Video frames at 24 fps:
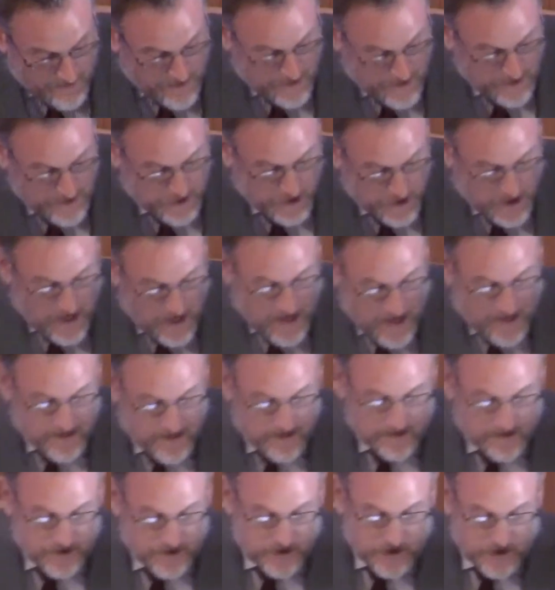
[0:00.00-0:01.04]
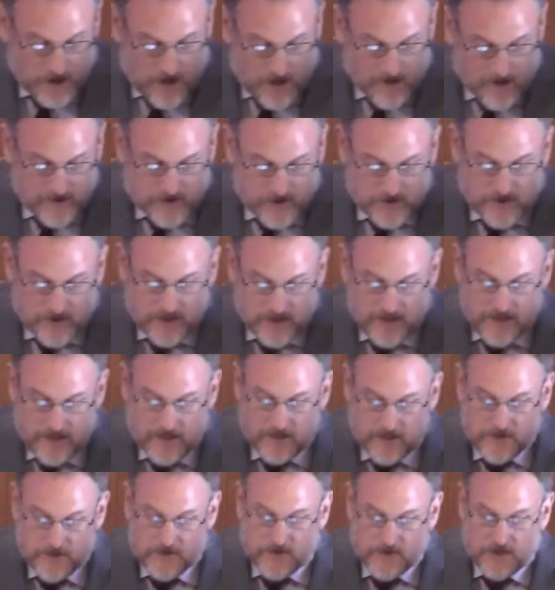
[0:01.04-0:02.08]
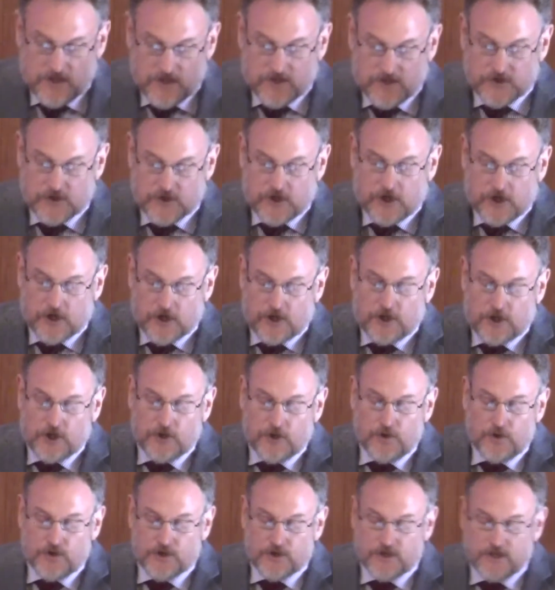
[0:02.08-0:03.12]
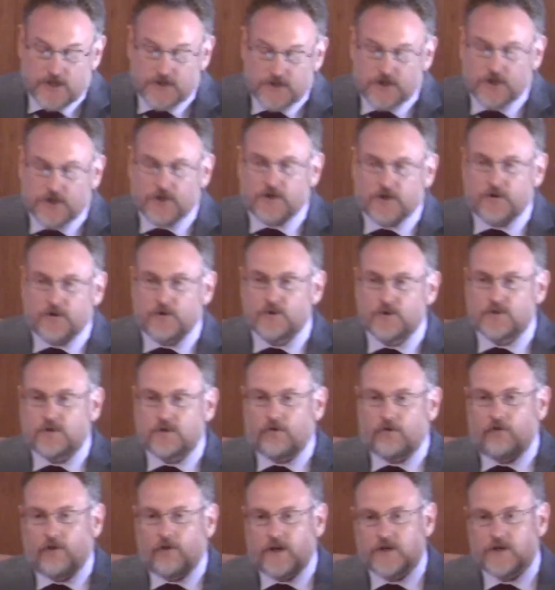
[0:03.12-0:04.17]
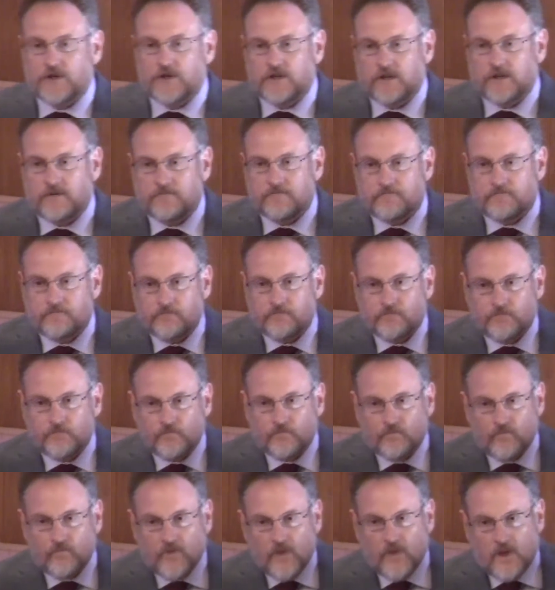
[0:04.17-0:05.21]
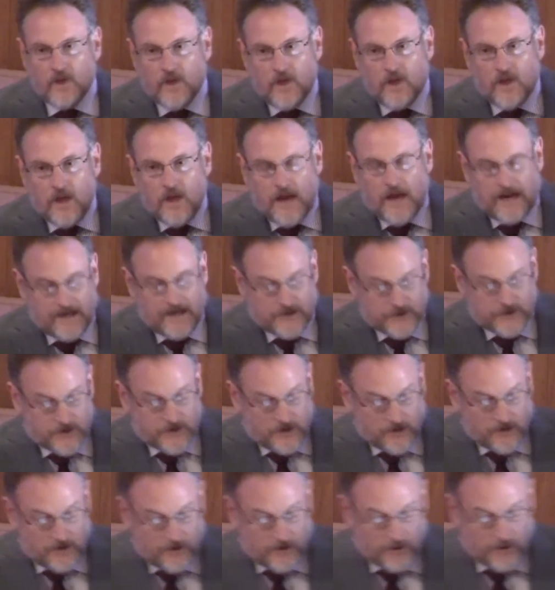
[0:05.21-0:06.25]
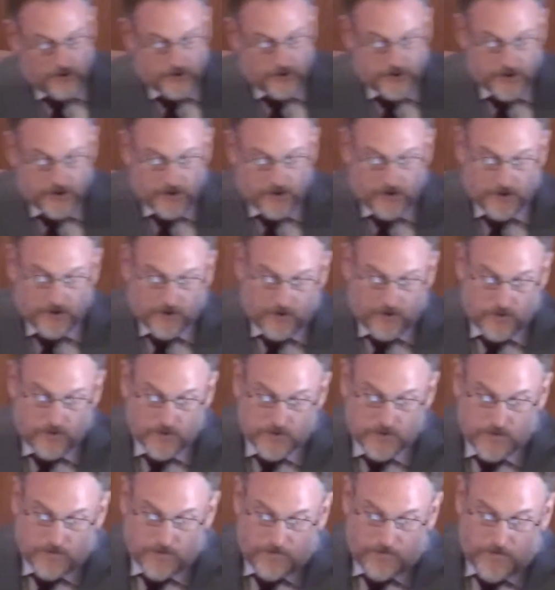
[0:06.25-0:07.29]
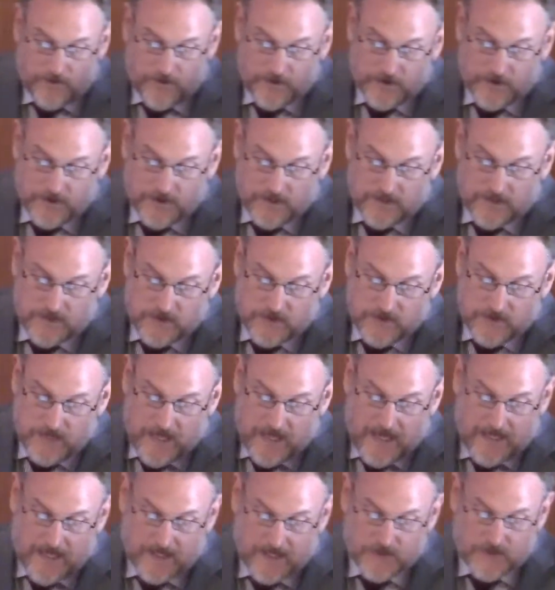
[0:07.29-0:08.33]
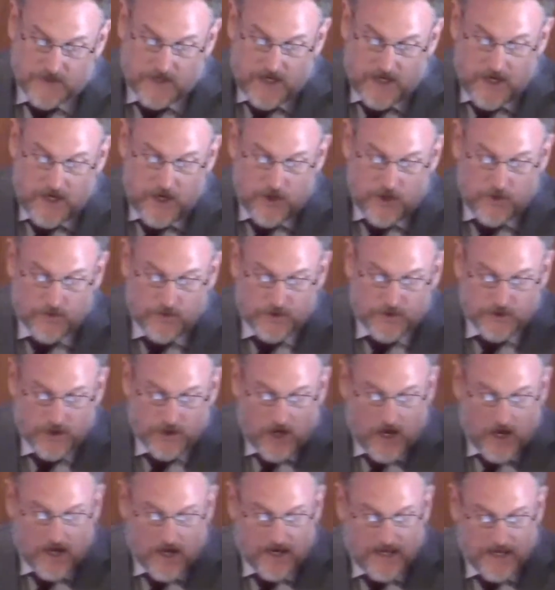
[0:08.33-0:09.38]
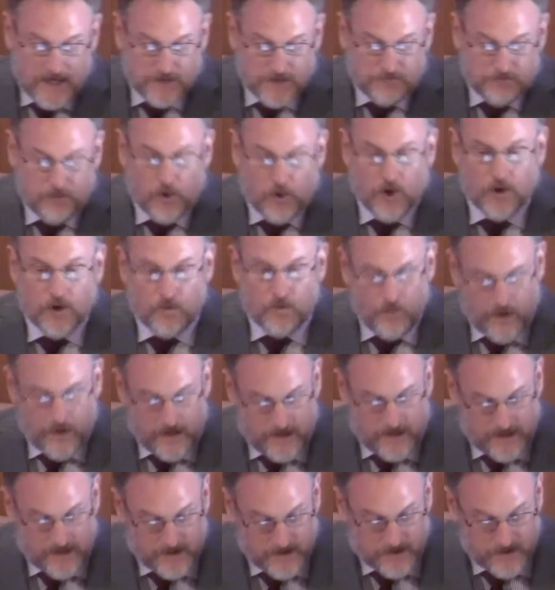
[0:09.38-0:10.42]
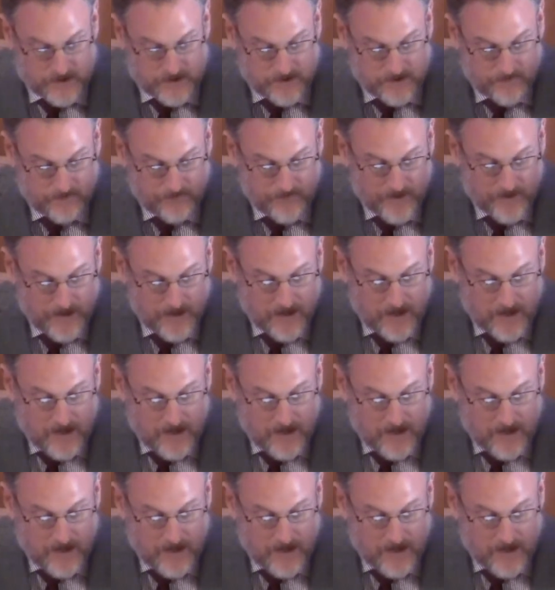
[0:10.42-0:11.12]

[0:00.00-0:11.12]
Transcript: And then John starts his, his conclusion to the crucifixion. And his conclusion of the crucifixion says, He who saw it has borne witness.